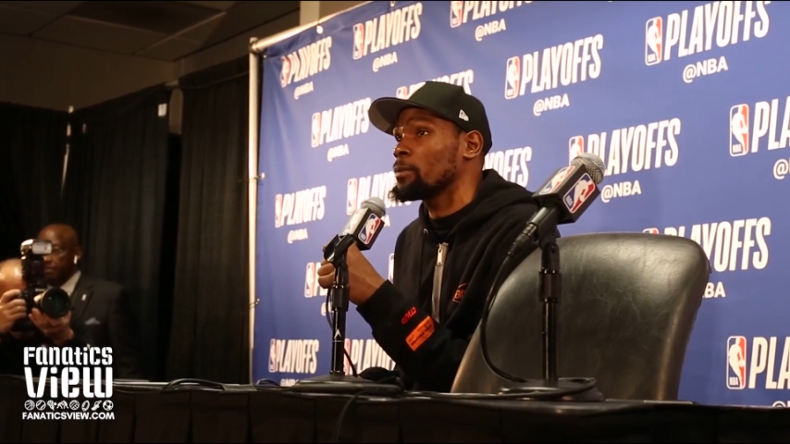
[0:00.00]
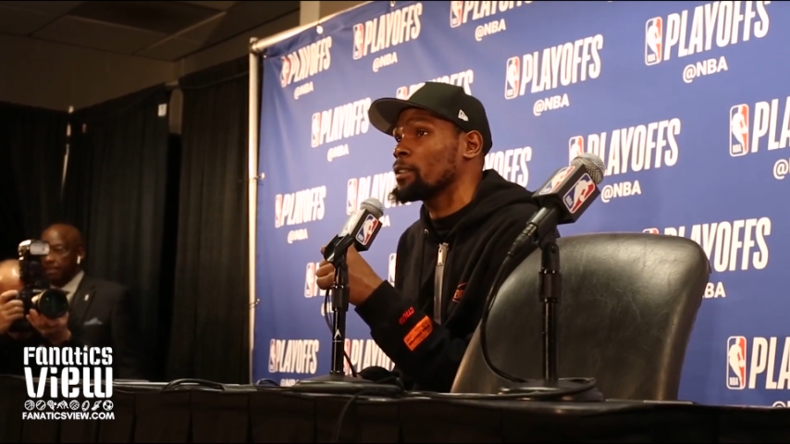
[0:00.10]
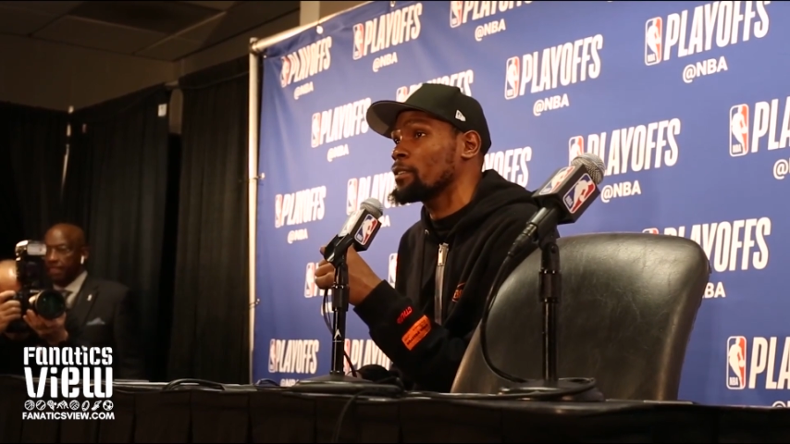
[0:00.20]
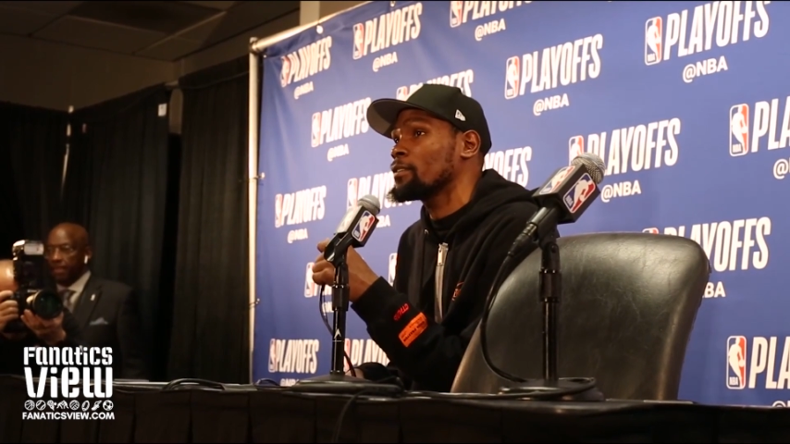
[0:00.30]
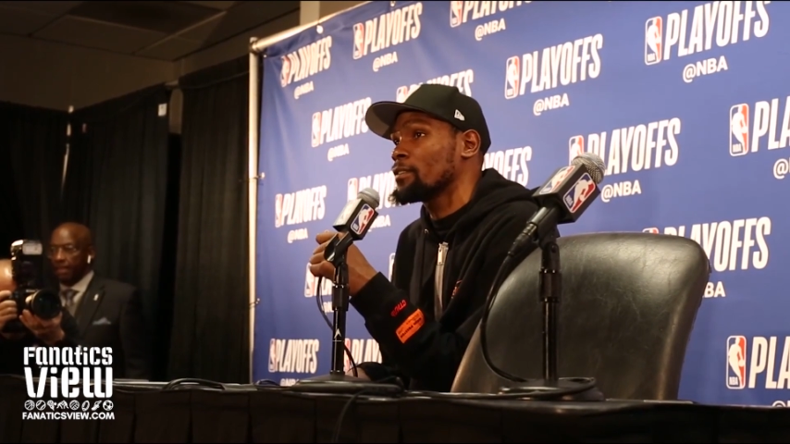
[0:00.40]

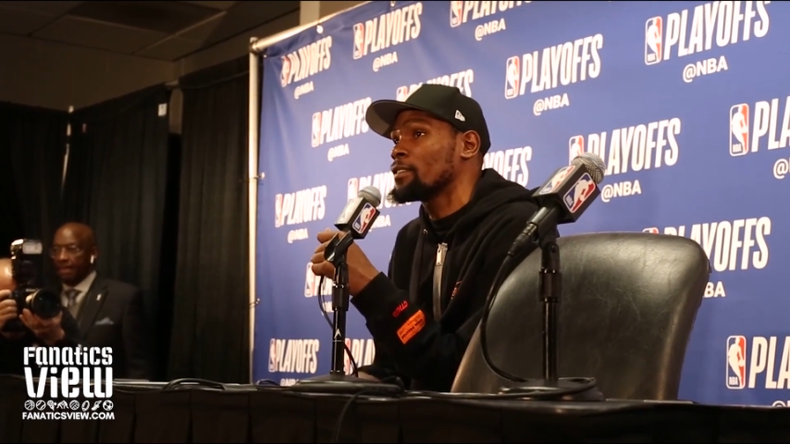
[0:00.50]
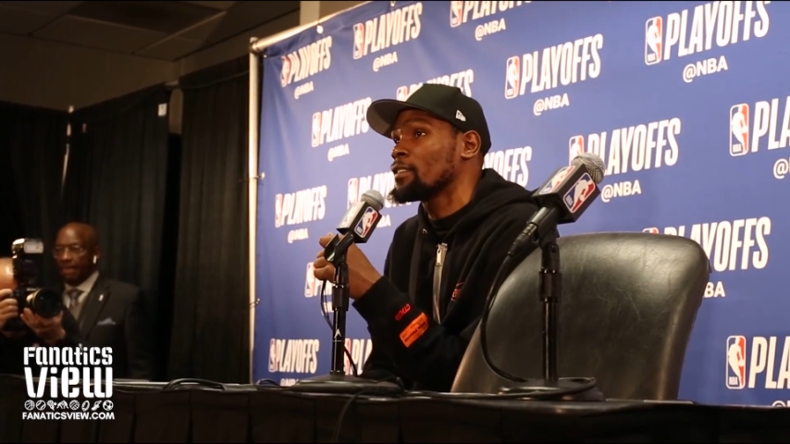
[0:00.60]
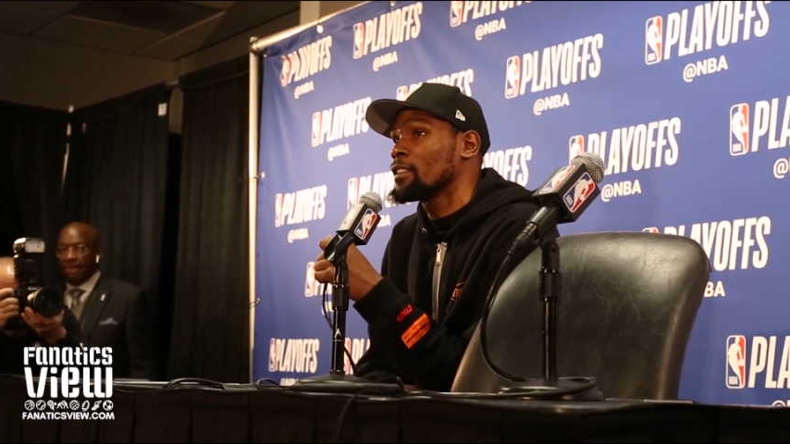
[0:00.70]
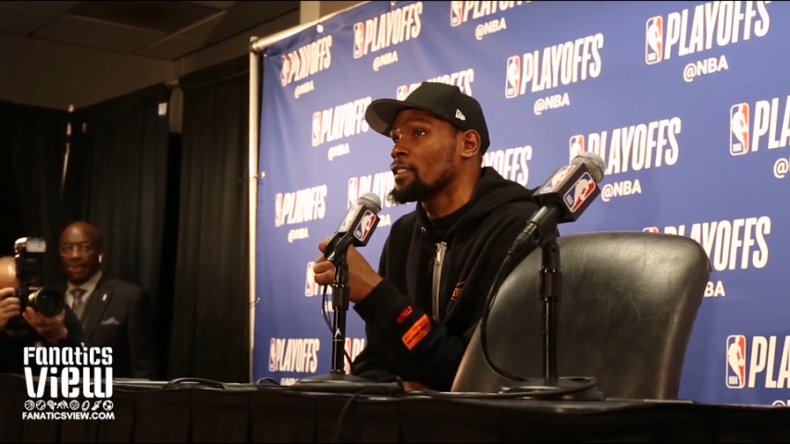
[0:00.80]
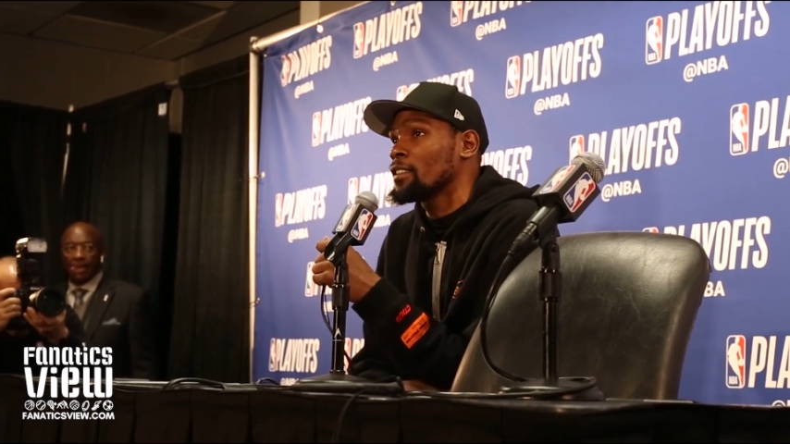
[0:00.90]
man.
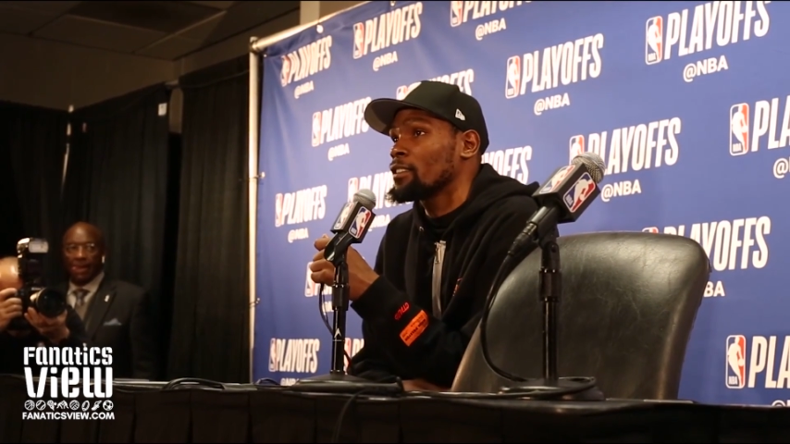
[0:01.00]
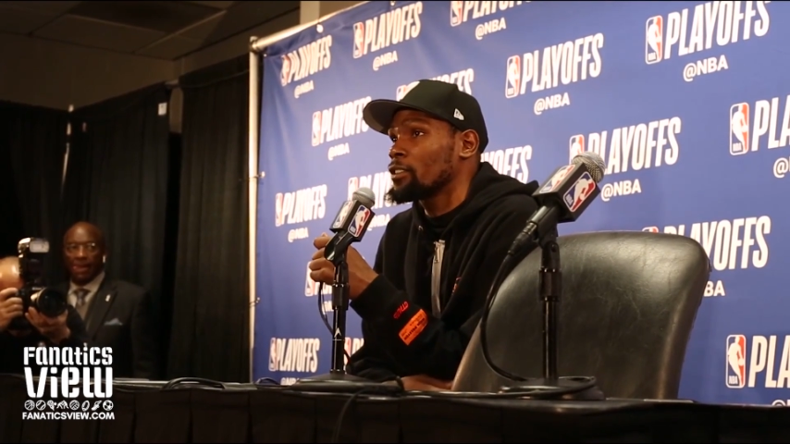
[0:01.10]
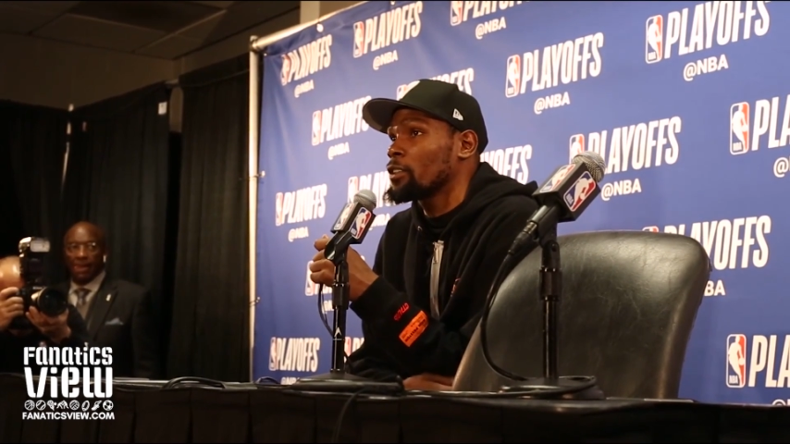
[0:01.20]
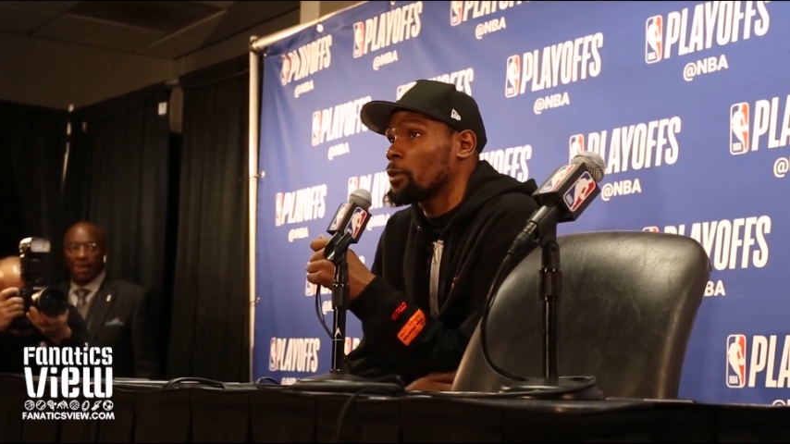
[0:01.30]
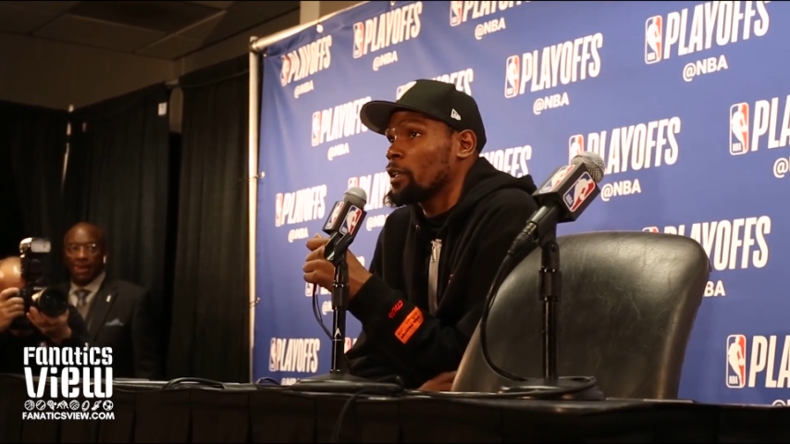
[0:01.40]
It's a
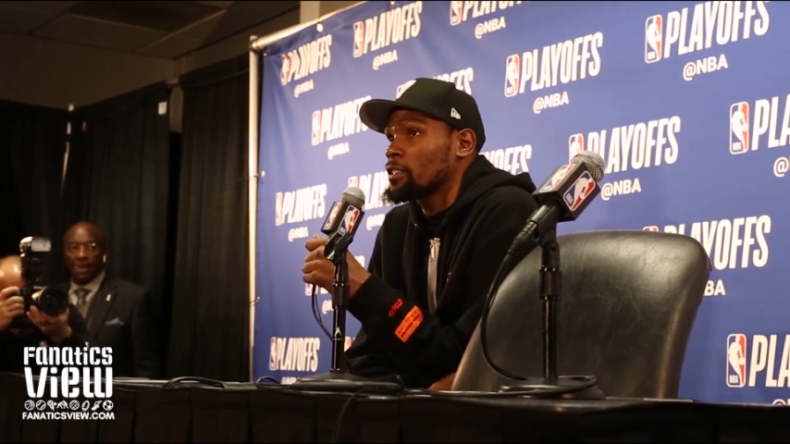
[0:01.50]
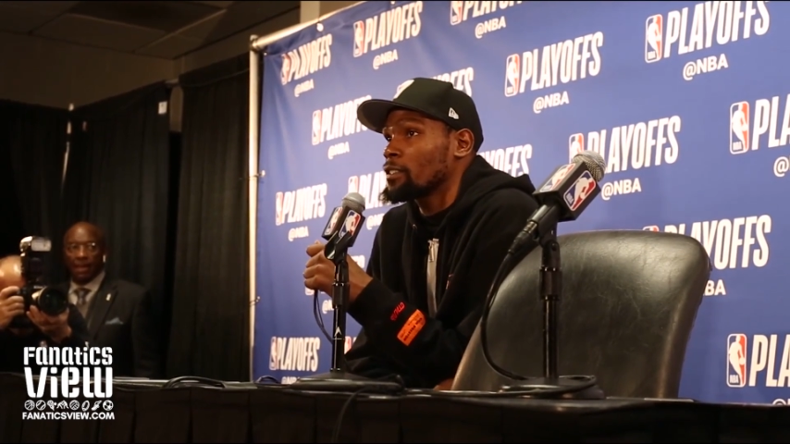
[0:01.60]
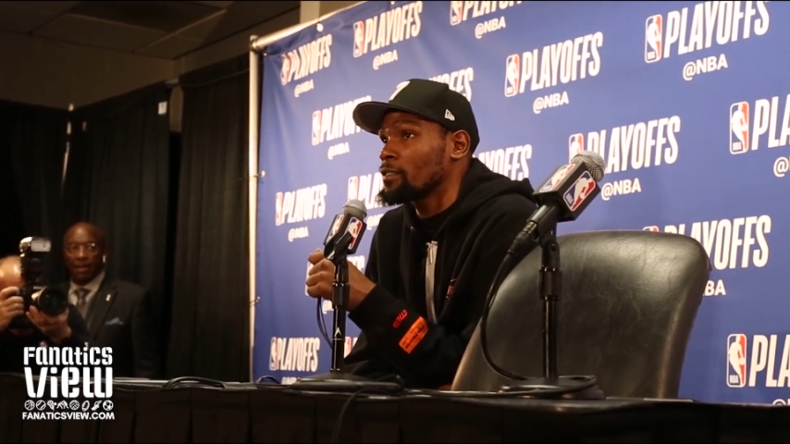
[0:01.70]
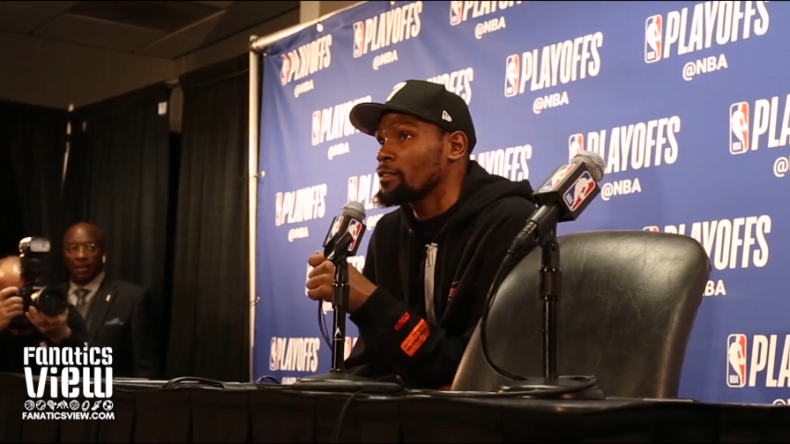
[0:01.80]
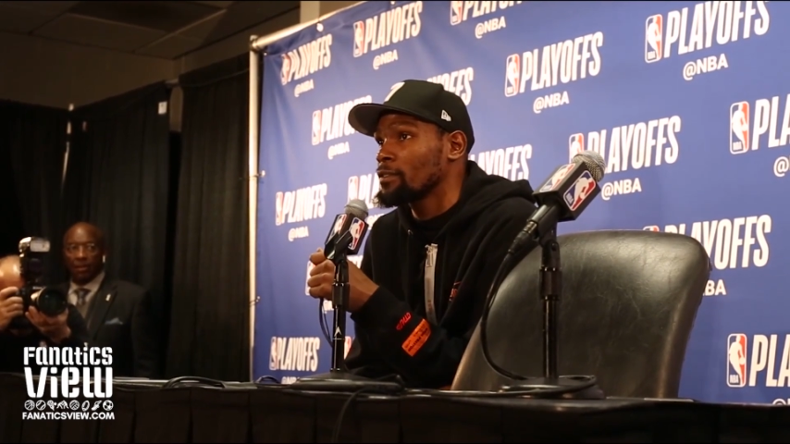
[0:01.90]
good question